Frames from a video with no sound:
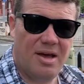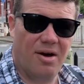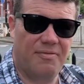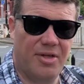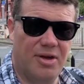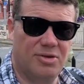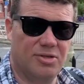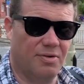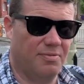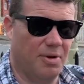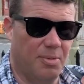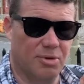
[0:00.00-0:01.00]
of those
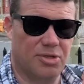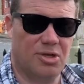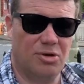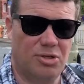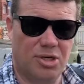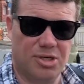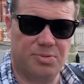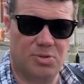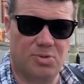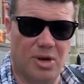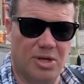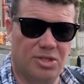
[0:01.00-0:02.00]
of a more socialist
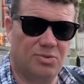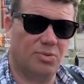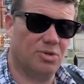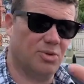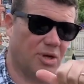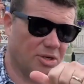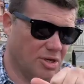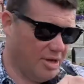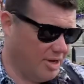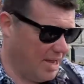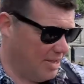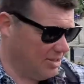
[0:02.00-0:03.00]
persuasion, which we're going to
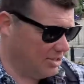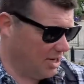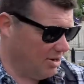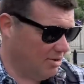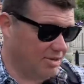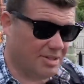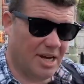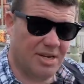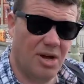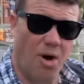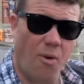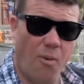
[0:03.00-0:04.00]
look at in the Jarrow Crusade,
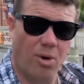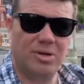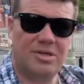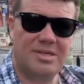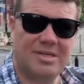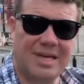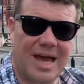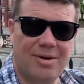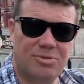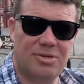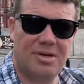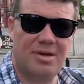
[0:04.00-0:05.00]
wanted to
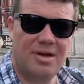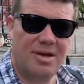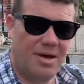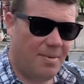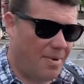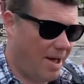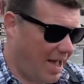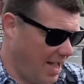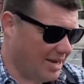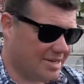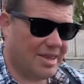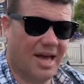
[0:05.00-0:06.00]
counteract
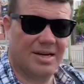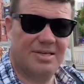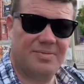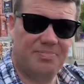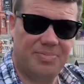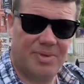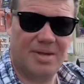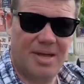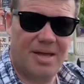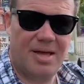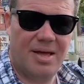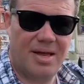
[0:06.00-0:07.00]
that.
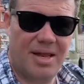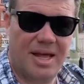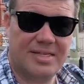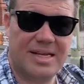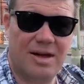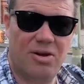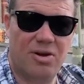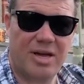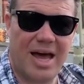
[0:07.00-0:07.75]
Let's now look